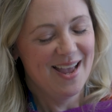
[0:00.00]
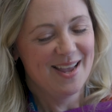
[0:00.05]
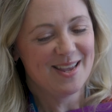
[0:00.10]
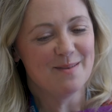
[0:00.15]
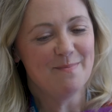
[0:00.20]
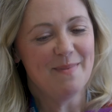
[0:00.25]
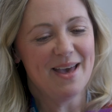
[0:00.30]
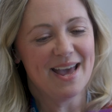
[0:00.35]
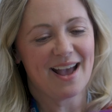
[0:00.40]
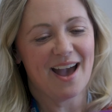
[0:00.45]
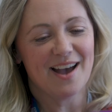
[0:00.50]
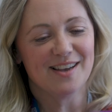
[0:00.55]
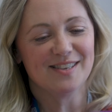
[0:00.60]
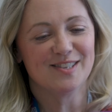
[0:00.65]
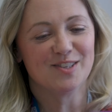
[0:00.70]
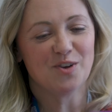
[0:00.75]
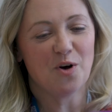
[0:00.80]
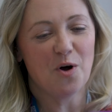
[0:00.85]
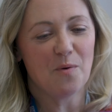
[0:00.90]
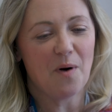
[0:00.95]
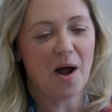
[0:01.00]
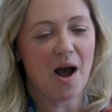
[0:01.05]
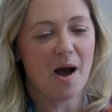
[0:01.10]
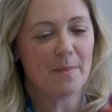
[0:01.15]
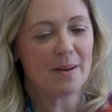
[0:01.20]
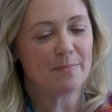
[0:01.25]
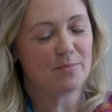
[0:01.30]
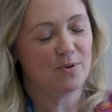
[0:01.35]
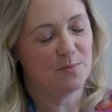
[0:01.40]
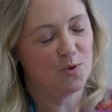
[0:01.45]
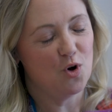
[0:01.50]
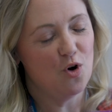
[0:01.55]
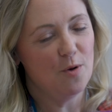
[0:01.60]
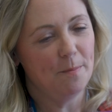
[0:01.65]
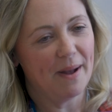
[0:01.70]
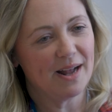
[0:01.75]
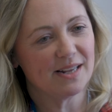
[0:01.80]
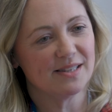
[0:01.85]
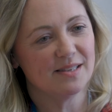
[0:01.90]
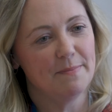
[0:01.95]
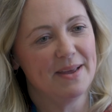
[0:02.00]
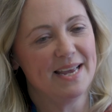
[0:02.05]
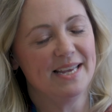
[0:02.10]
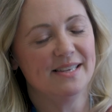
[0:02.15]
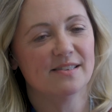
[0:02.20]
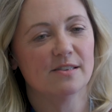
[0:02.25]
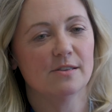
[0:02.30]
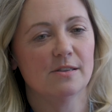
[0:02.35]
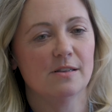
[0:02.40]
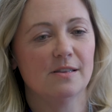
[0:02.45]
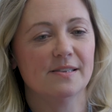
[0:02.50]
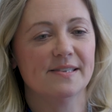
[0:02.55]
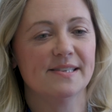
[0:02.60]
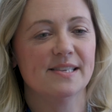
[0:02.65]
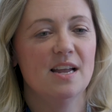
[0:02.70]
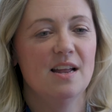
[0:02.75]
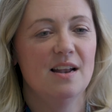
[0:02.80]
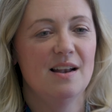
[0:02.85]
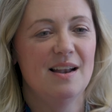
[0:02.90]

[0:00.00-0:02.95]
You may get a sore arm. I'm going back to measles.